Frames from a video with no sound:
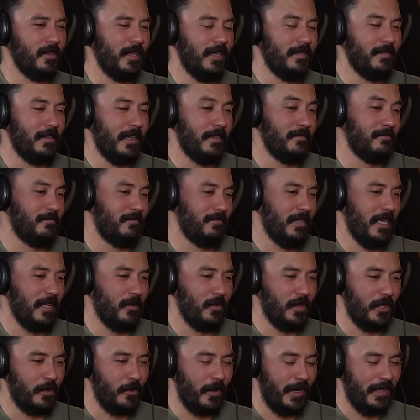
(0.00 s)
and
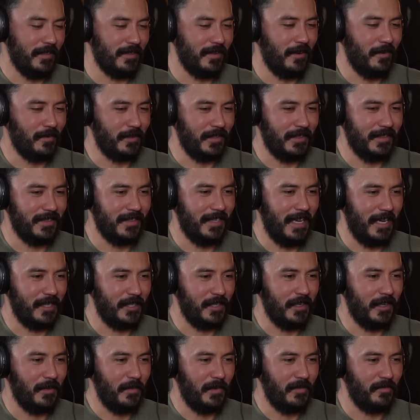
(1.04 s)
take it with a grain of salt because it's
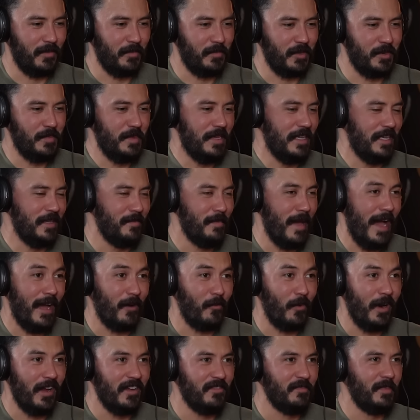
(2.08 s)
actually coming from comedian
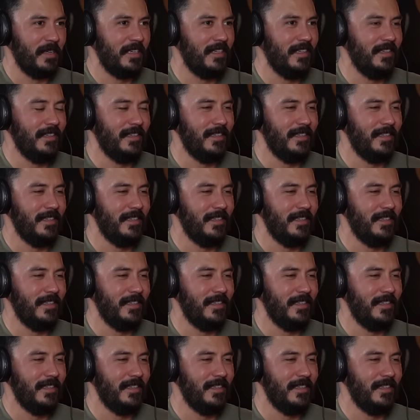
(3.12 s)
Matt Rife. But